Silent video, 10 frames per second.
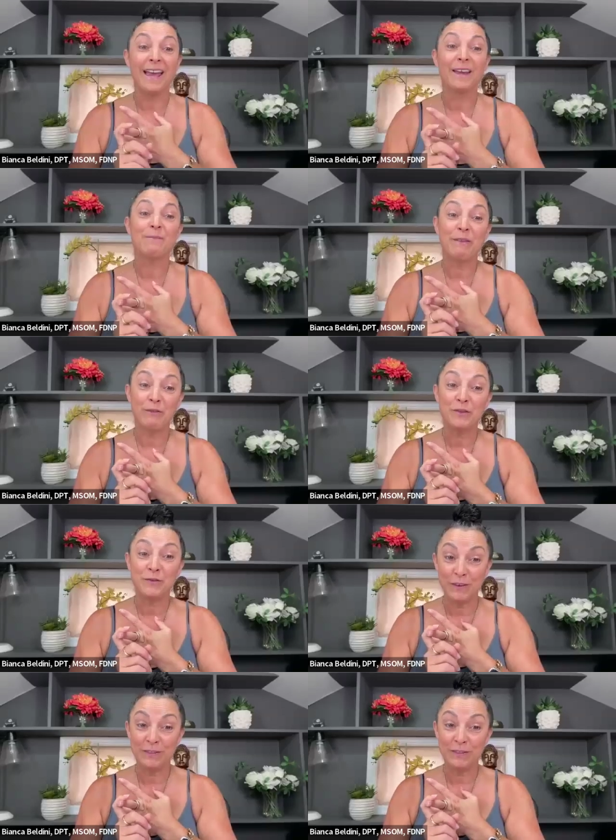I had my
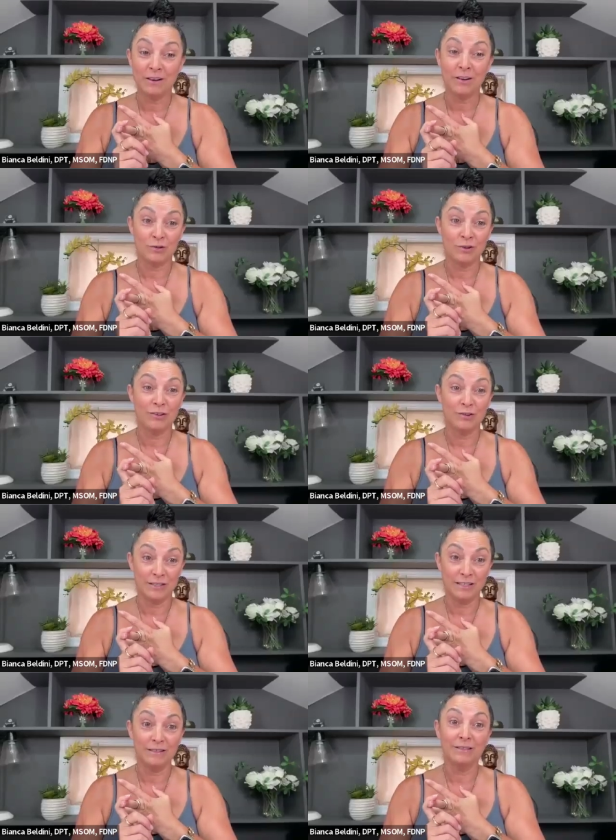first $1,500
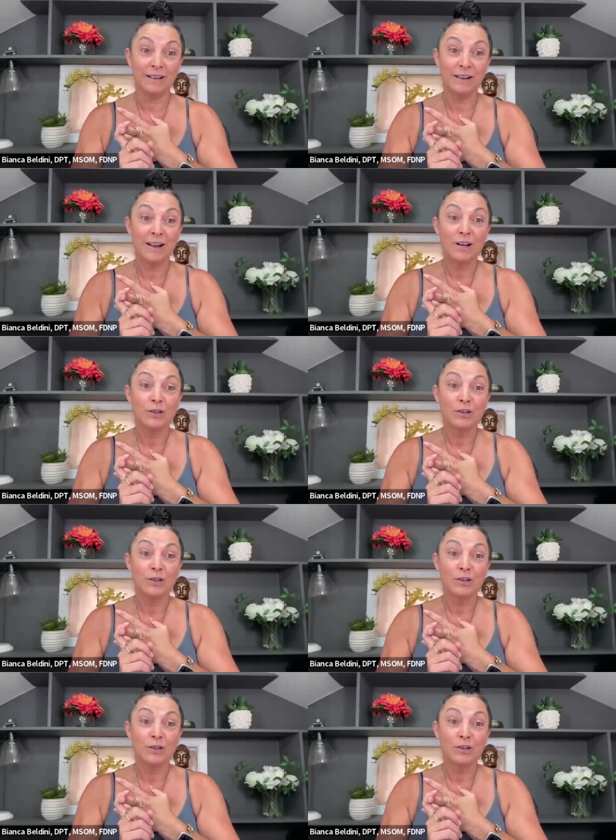deal.